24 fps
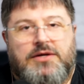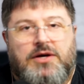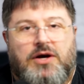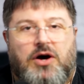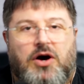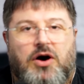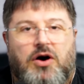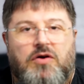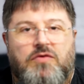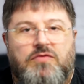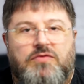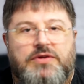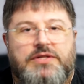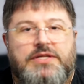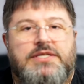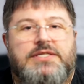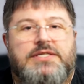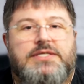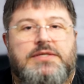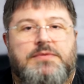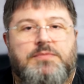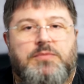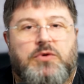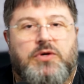of the
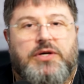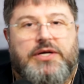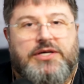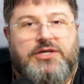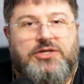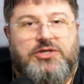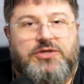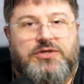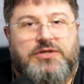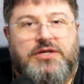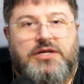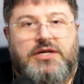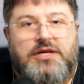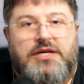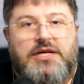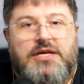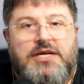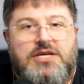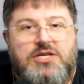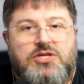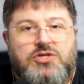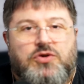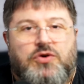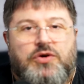simulation
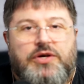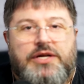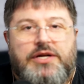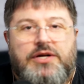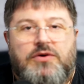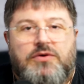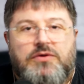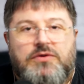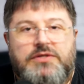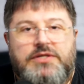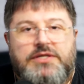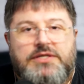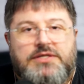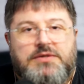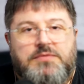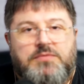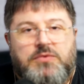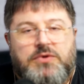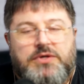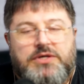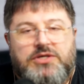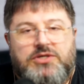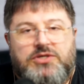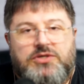so in all the
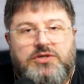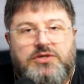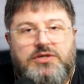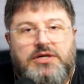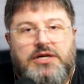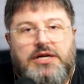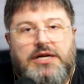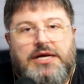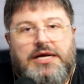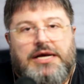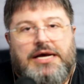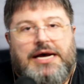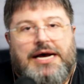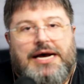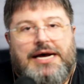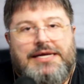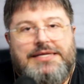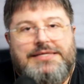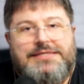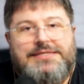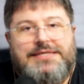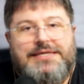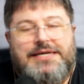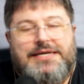simulation
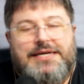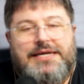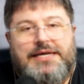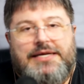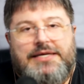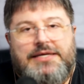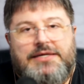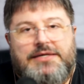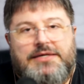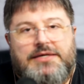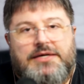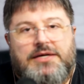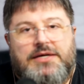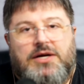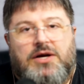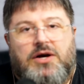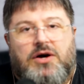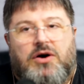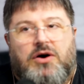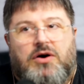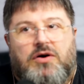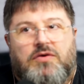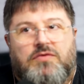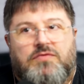adds a layer
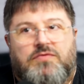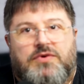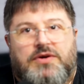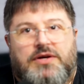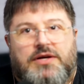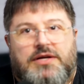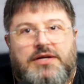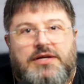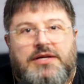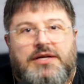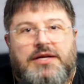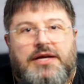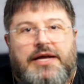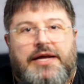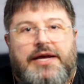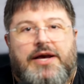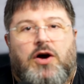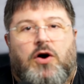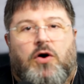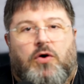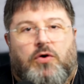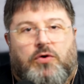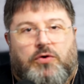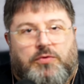of uh,
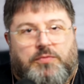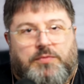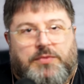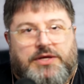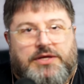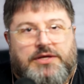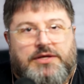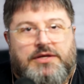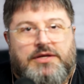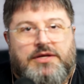economy